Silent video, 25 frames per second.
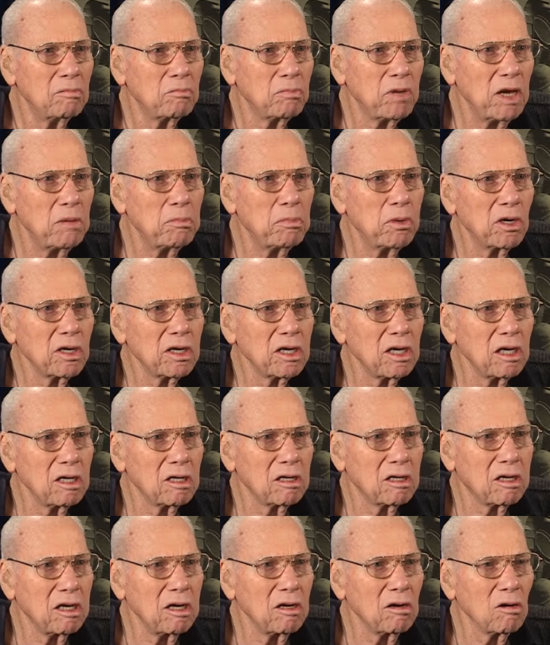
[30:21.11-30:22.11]
People
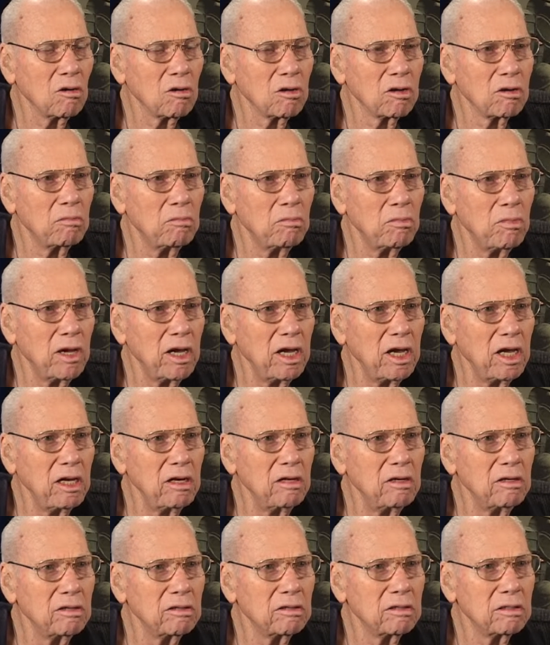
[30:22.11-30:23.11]
get killed and
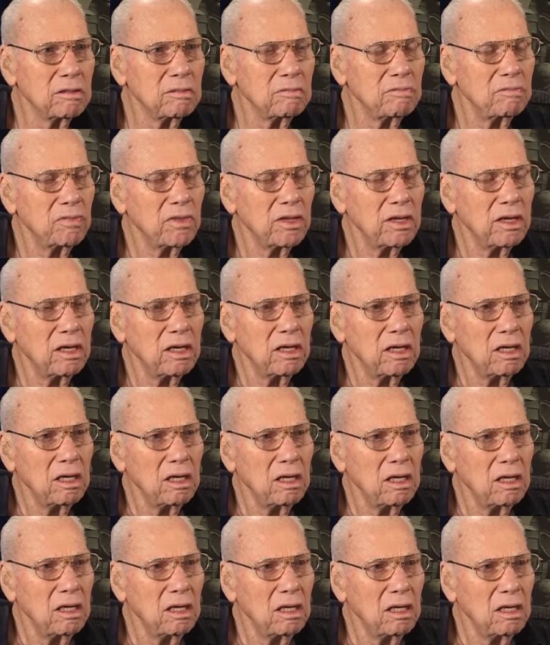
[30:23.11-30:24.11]
maimed and
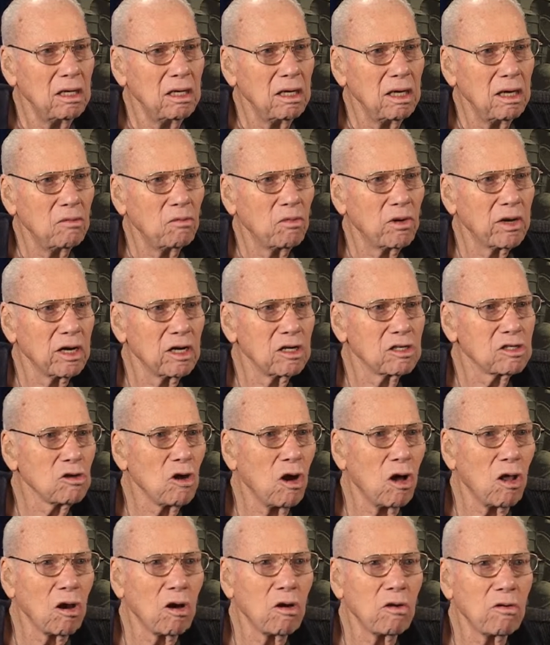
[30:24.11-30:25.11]
and when it's
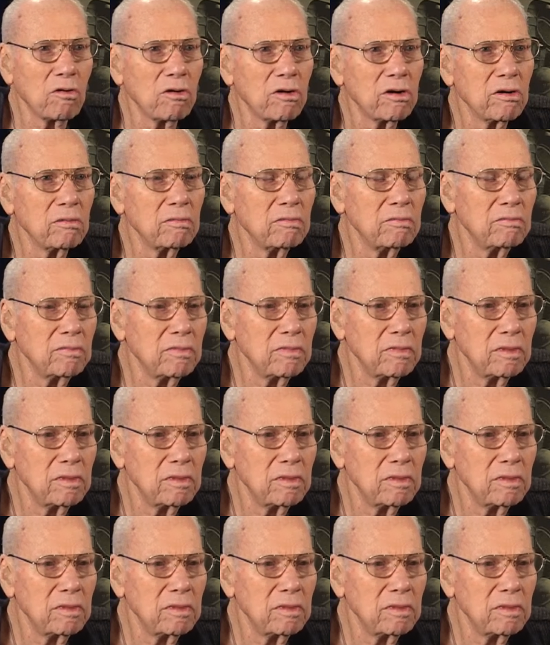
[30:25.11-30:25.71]
all over,